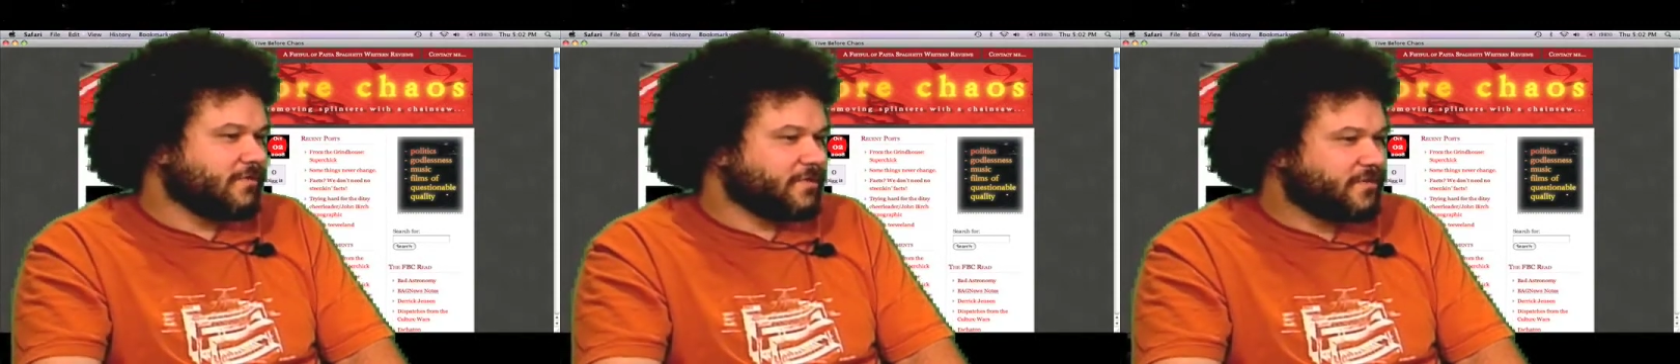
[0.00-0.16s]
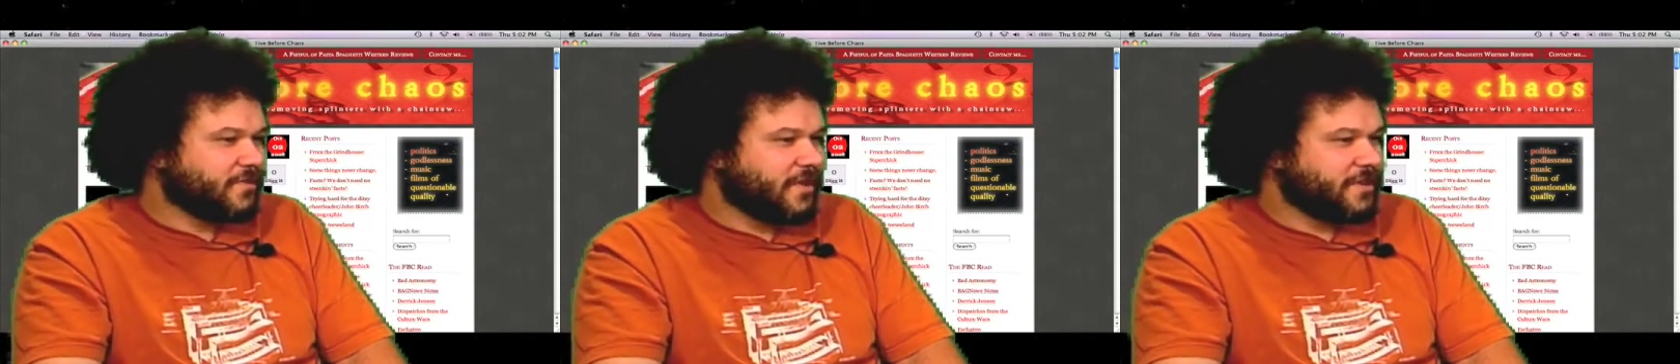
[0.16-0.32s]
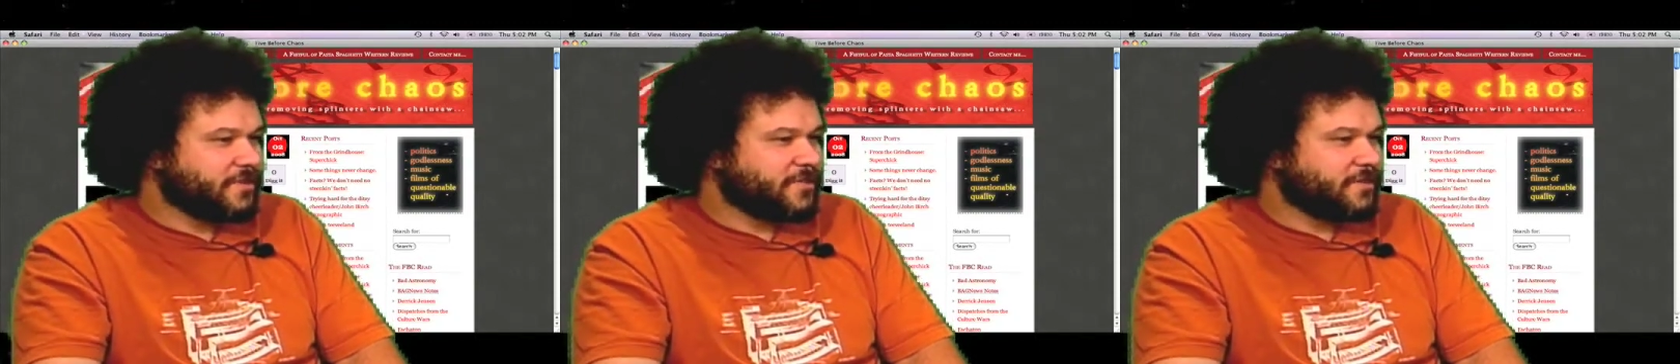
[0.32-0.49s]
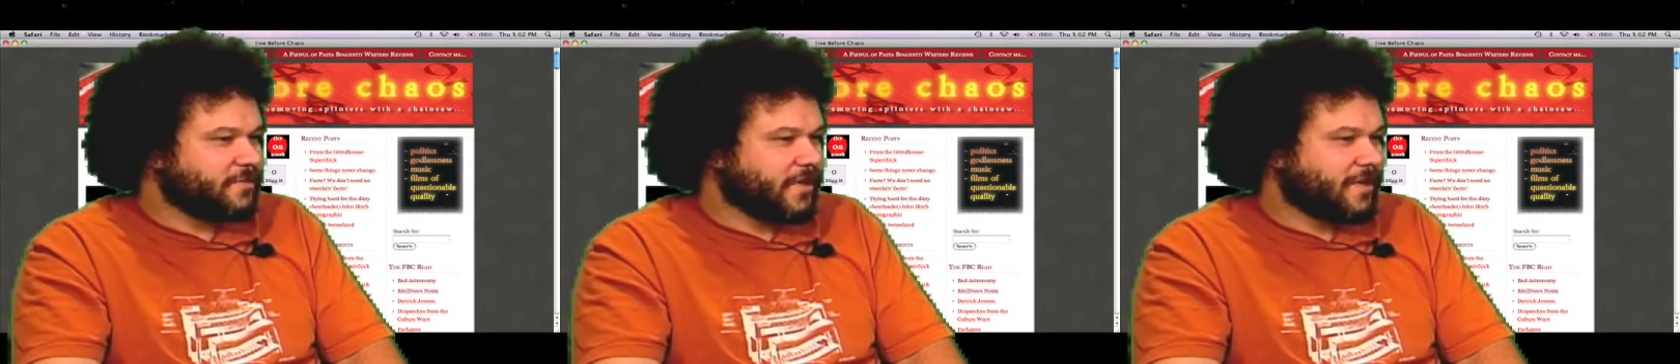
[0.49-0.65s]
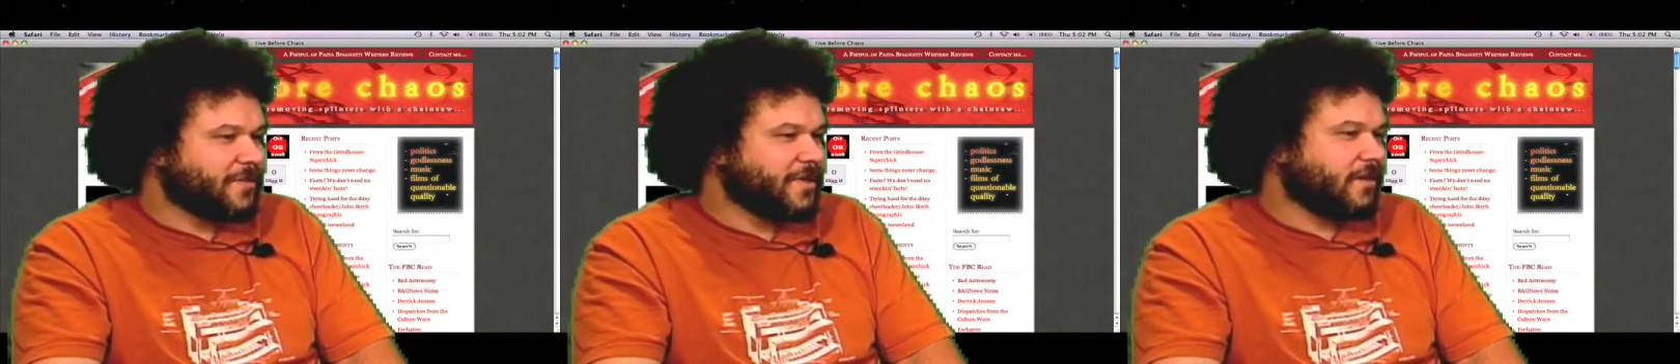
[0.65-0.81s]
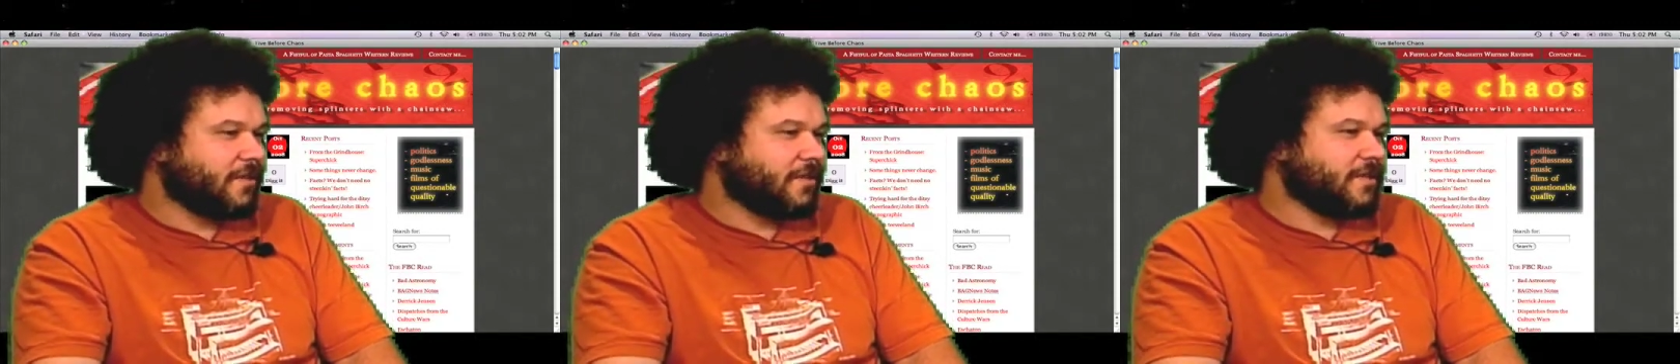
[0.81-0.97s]
retraction. But I
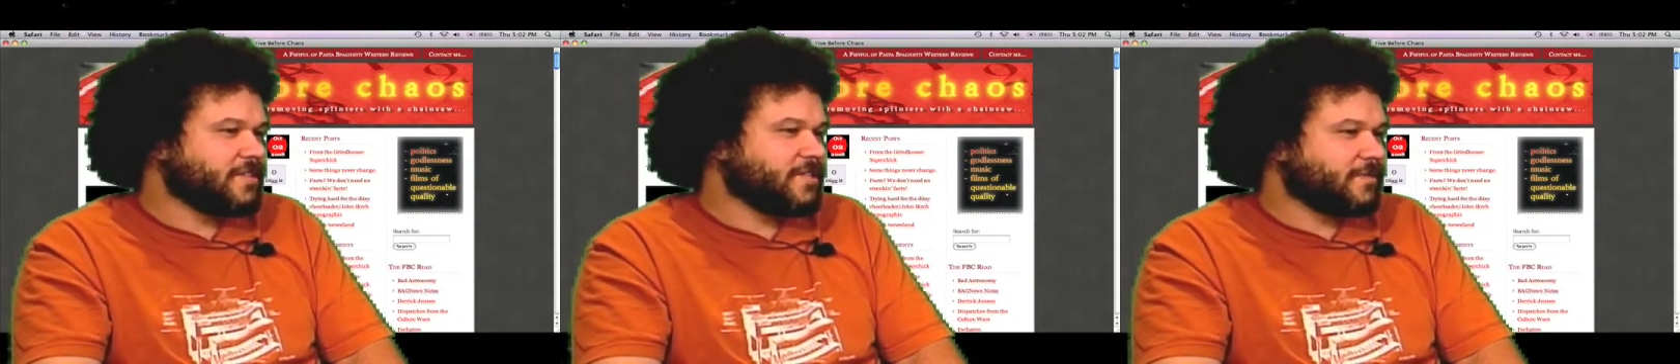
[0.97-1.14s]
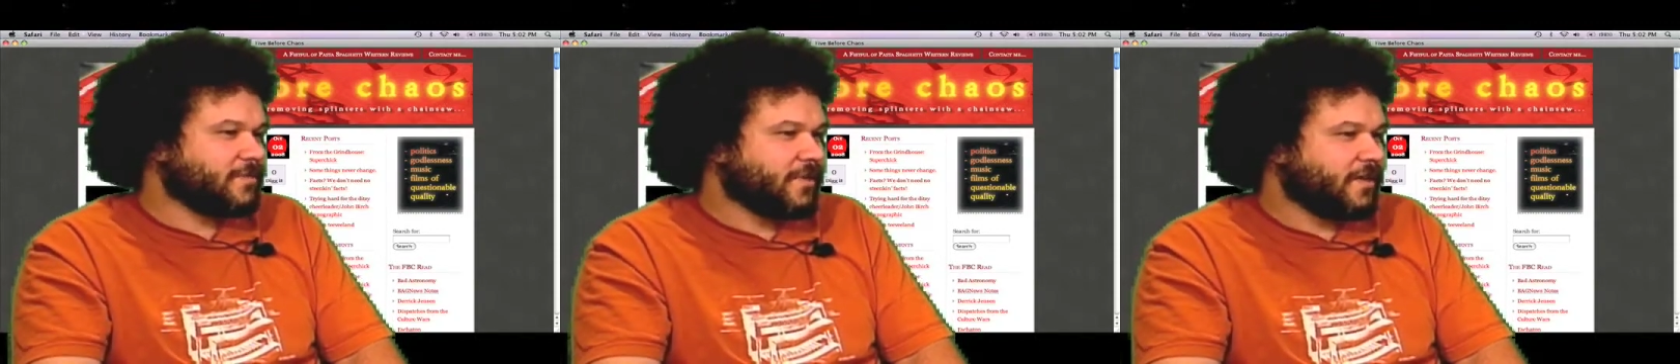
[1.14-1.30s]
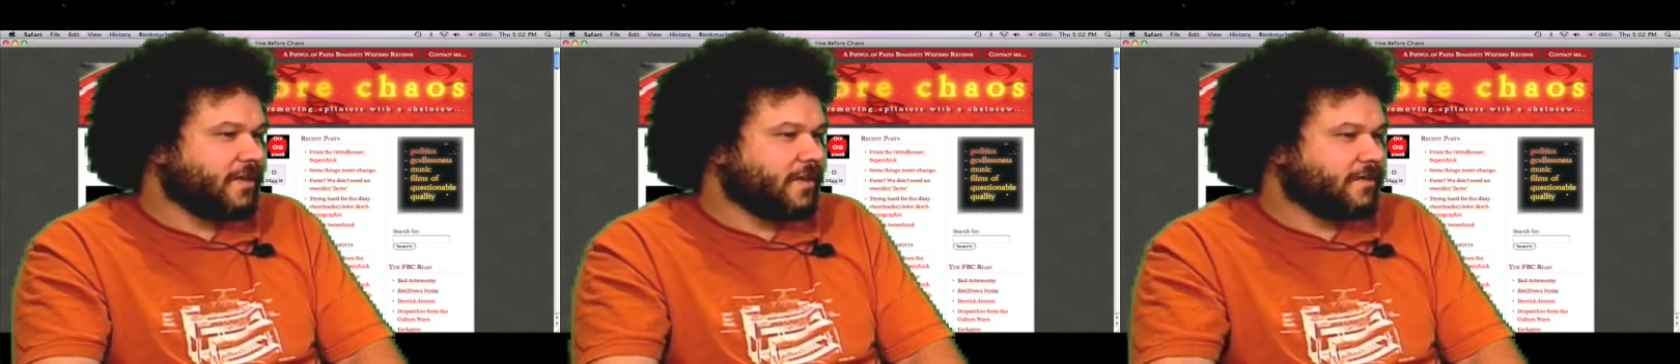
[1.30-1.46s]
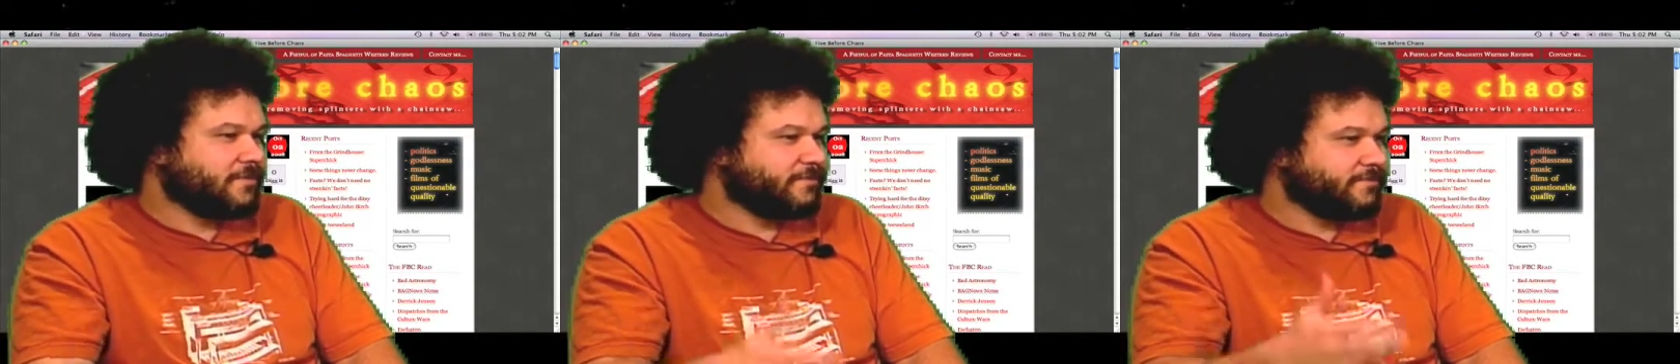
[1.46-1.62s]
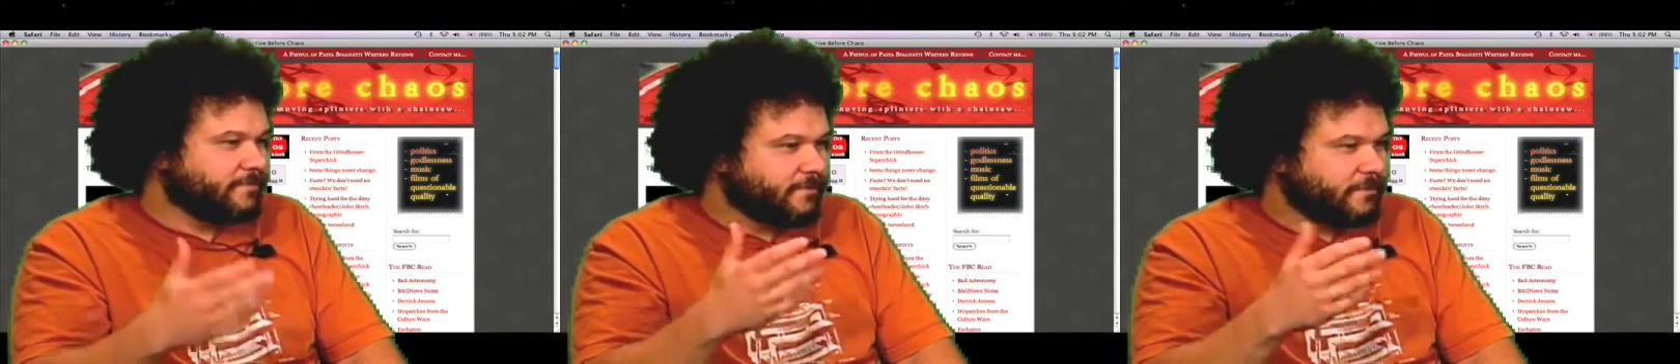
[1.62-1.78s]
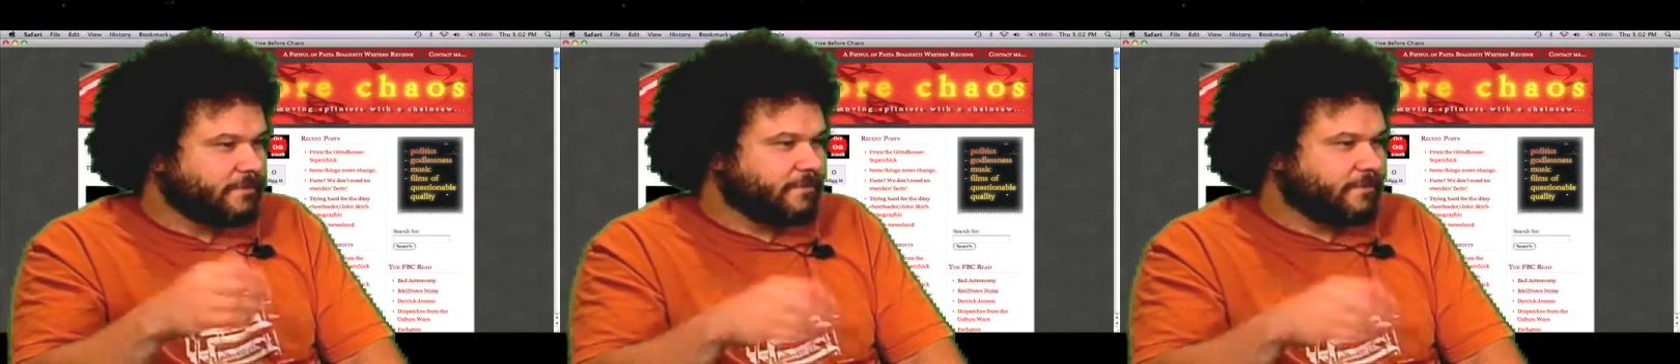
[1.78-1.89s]
mean, calling somebody a,